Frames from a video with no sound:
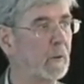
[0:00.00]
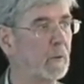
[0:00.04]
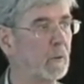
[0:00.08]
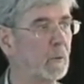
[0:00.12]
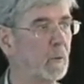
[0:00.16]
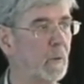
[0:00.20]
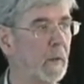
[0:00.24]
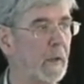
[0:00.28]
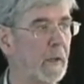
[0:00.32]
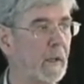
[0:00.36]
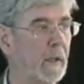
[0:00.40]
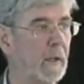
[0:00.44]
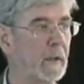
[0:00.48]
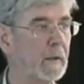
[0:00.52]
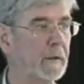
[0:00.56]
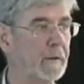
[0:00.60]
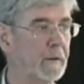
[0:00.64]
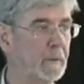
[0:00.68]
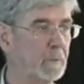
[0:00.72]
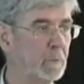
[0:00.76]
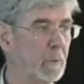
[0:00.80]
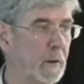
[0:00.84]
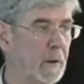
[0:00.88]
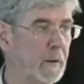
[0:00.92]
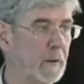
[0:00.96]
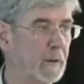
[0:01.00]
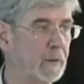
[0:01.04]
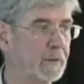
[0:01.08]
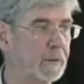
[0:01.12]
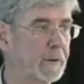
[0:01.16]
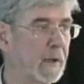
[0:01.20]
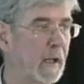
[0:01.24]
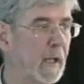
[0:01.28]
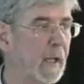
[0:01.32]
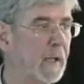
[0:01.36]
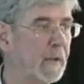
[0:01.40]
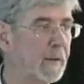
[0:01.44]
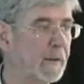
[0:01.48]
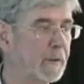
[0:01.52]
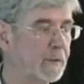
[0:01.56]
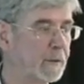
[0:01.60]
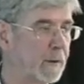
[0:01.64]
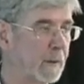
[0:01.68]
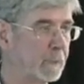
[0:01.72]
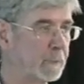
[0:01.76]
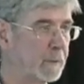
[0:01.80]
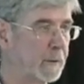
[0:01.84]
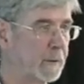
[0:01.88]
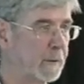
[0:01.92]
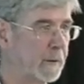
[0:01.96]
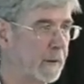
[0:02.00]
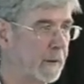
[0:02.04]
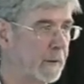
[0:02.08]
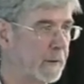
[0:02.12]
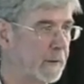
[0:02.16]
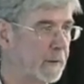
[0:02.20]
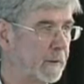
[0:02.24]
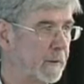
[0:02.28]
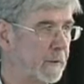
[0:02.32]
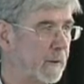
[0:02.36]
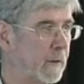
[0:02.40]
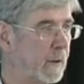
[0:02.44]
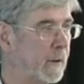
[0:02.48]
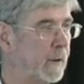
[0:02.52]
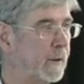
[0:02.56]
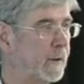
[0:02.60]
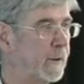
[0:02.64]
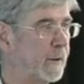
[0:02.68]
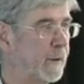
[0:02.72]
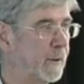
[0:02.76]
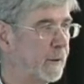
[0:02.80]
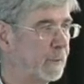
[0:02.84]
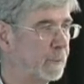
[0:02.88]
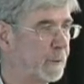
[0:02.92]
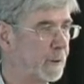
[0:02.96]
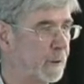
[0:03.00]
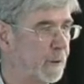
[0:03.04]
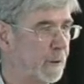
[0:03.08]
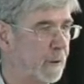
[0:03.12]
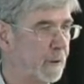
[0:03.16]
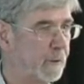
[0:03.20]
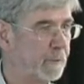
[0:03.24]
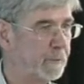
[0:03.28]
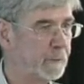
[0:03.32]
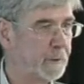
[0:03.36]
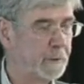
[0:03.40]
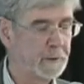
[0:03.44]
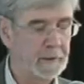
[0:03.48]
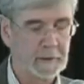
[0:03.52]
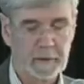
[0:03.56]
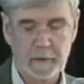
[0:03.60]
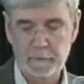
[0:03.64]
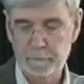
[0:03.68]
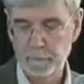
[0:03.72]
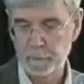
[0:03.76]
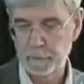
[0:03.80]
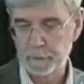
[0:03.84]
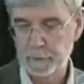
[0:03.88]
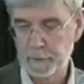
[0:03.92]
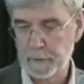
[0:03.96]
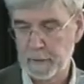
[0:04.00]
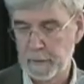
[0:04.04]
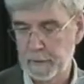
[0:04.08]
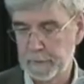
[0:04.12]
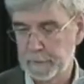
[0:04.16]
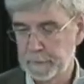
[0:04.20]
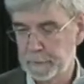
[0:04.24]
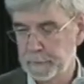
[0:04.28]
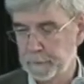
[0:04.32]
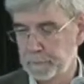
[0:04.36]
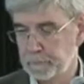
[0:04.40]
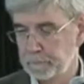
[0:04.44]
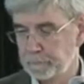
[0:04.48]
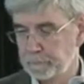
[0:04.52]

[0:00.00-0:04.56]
where the models underrepresented the observed sea level change.